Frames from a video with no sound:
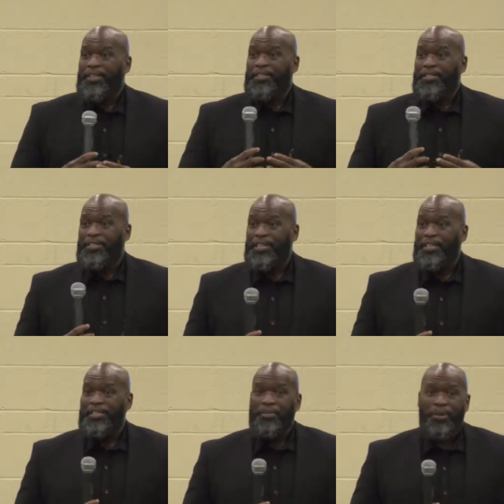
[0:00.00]
to see
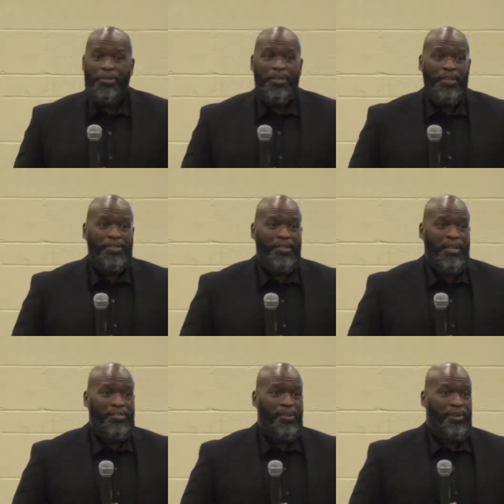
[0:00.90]
some of the things that
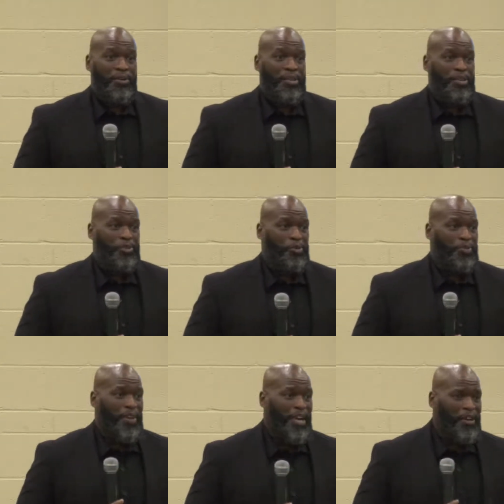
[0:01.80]
I saw in terms
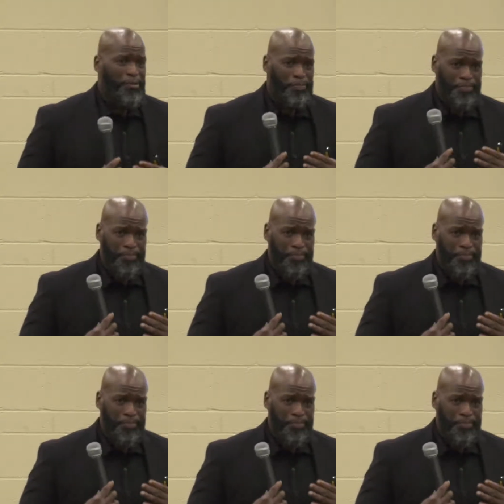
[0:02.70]
of how